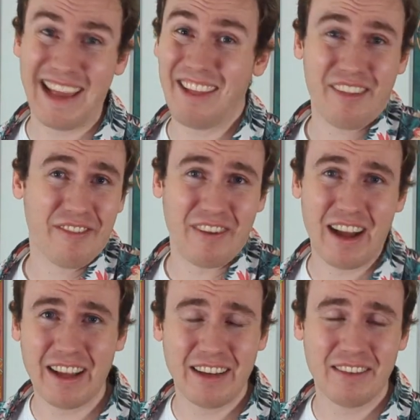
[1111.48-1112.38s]
It's
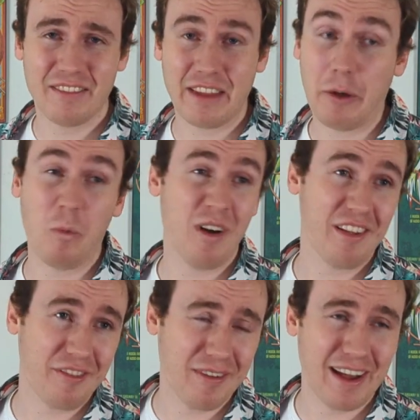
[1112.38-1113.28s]
fine. It
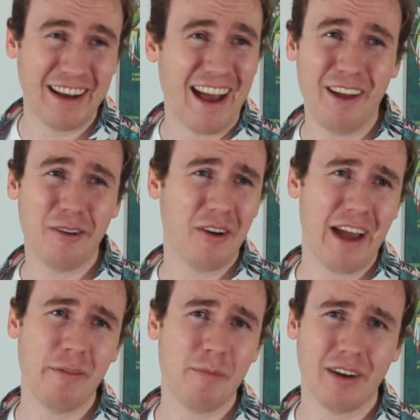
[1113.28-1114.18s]
was fine. I don't know. I
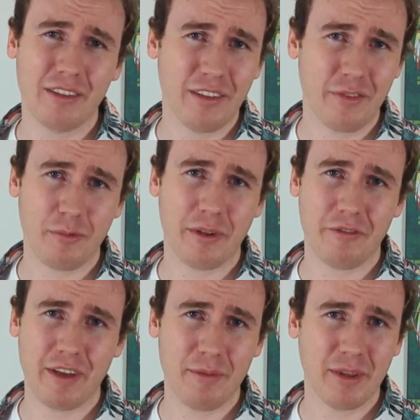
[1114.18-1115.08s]
haven't been on the Swiss
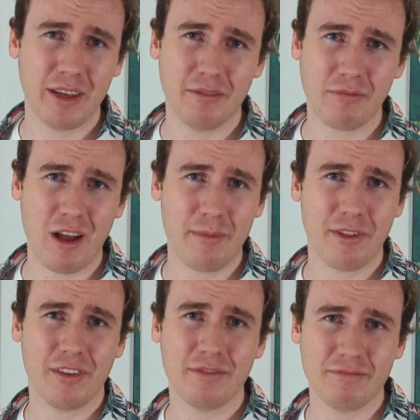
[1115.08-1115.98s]
Family
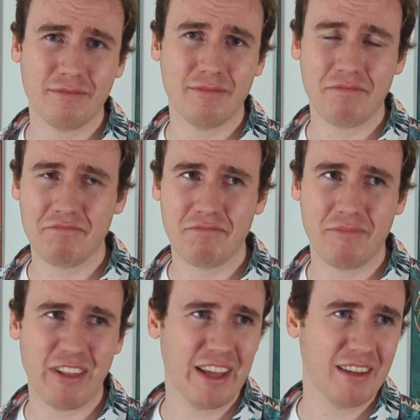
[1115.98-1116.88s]
Robinson
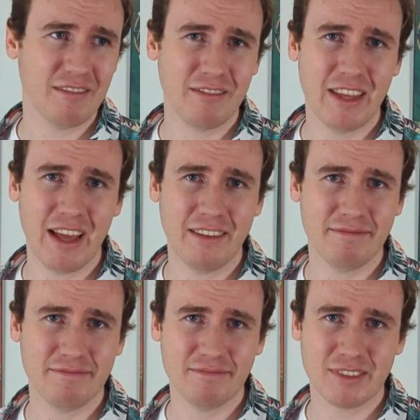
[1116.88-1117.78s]
thing
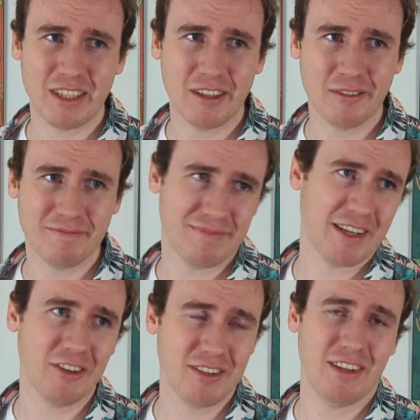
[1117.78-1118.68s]
yet, so I
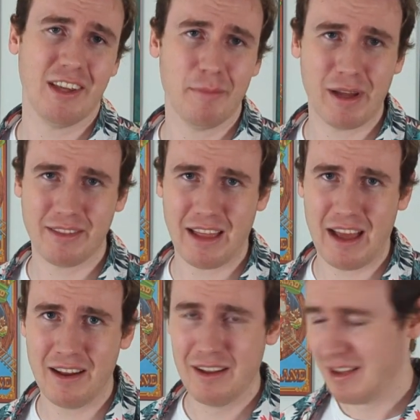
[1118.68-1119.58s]
couldn't tell you about
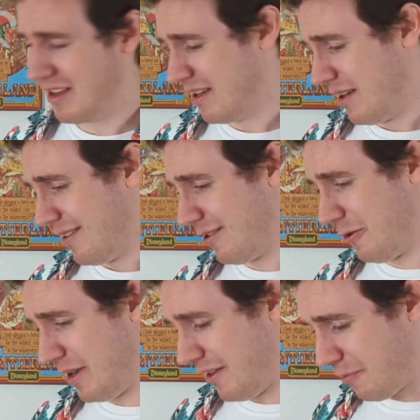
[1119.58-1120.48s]
that.
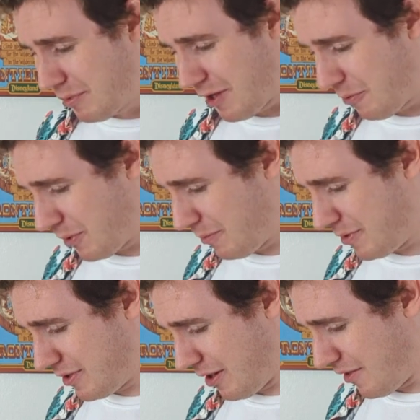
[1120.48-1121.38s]
So in its place, we're going to
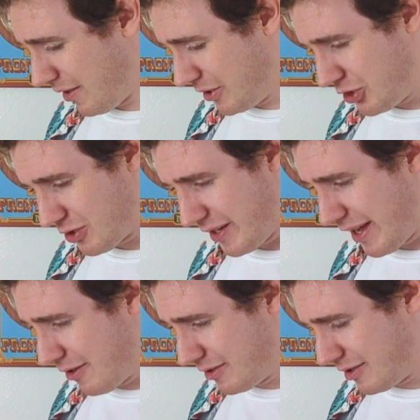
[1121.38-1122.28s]
put Tarzan's
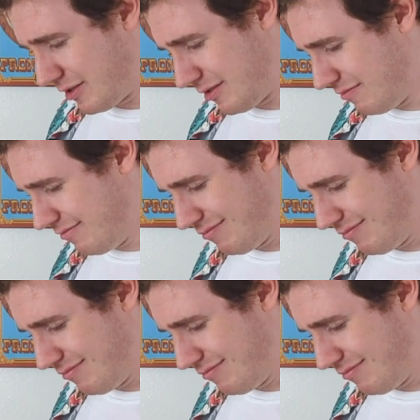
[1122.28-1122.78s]
treehouse.